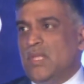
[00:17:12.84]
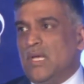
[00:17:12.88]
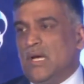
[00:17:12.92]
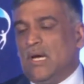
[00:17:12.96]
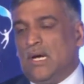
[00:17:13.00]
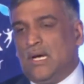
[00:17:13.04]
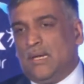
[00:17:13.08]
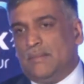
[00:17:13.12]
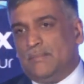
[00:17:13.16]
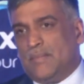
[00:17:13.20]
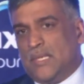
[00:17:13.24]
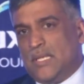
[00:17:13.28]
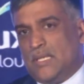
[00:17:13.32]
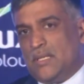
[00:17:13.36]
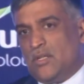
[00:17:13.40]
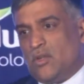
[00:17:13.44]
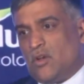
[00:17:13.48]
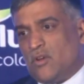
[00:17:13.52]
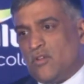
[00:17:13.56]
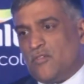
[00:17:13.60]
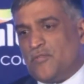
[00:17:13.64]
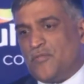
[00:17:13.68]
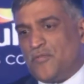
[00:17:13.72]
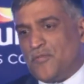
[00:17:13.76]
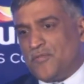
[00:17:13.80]
A
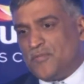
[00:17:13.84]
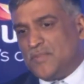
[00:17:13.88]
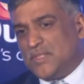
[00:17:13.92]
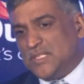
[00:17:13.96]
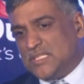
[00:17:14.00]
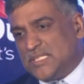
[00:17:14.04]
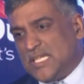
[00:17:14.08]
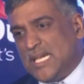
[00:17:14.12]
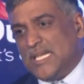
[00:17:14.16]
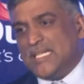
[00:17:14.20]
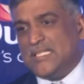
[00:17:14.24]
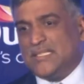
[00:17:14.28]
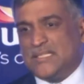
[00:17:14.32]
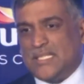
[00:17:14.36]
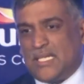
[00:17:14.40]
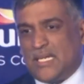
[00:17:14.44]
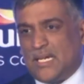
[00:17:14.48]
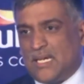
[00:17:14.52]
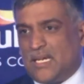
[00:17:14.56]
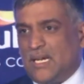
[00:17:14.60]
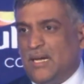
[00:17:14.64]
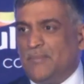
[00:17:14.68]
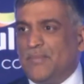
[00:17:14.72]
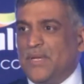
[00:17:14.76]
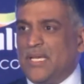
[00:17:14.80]
lot of designs that are
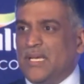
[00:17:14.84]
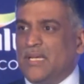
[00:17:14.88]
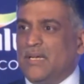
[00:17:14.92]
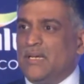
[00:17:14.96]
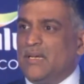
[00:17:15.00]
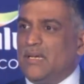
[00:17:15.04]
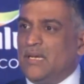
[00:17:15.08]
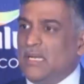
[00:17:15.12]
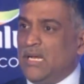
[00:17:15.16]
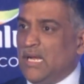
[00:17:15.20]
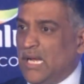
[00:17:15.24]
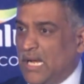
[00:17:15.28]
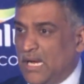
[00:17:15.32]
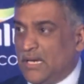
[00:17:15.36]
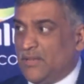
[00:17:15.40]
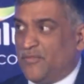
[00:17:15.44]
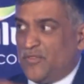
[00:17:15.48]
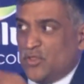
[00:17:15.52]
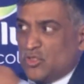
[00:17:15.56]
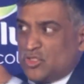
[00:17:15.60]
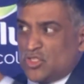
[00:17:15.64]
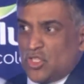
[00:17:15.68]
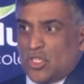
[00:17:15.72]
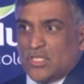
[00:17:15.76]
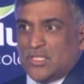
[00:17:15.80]
coming in, and if
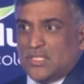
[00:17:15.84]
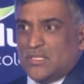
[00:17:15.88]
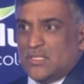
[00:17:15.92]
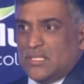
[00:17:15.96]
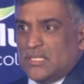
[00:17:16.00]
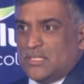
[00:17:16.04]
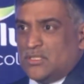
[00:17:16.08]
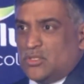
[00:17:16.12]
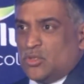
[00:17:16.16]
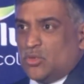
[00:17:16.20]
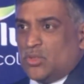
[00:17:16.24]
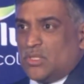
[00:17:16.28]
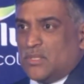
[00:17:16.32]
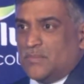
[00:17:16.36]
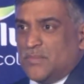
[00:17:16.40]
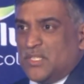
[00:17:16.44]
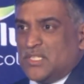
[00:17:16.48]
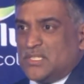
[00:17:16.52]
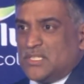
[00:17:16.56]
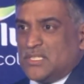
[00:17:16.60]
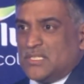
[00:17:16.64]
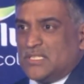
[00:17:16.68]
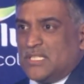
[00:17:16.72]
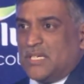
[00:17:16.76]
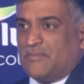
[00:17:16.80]
you saw the two
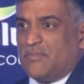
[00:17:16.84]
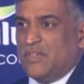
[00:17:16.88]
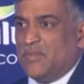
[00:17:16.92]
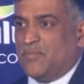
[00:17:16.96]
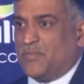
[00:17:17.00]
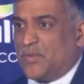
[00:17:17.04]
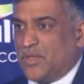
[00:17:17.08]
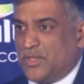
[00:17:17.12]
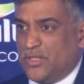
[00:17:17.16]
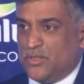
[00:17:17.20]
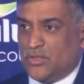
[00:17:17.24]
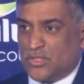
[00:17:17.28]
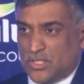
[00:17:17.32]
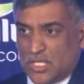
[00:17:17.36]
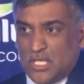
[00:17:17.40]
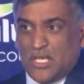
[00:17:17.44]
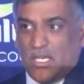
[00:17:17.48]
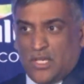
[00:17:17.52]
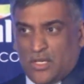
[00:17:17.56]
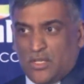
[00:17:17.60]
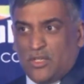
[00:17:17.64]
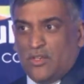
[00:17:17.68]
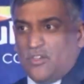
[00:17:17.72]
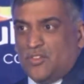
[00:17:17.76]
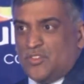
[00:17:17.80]
commercials that we produced,
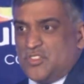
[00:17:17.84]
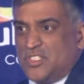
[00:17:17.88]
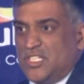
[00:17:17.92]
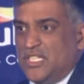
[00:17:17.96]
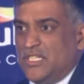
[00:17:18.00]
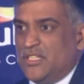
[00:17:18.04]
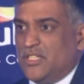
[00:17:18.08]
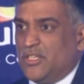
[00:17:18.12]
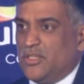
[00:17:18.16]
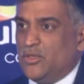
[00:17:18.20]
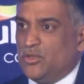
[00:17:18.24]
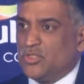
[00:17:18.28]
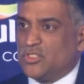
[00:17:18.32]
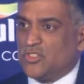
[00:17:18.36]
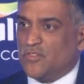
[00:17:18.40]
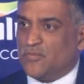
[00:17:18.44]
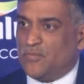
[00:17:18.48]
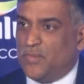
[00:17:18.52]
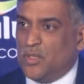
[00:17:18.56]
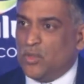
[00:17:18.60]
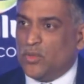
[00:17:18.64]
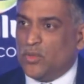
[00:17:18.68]
you'd have seen the use of blue.